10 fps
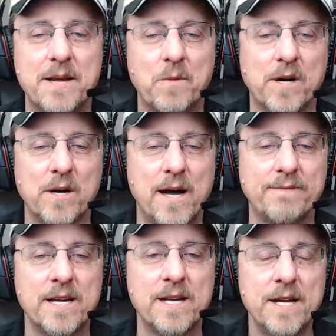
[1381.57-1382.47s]
more
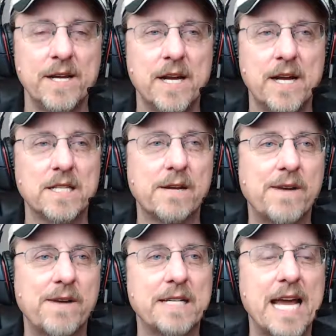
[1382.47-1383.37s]
love. You can also
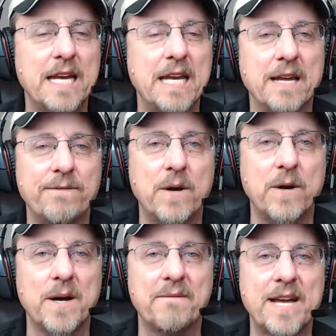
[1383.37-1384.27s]
find
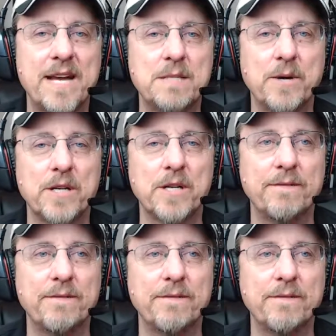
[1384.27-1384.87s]
CaddyInfo on Facebook.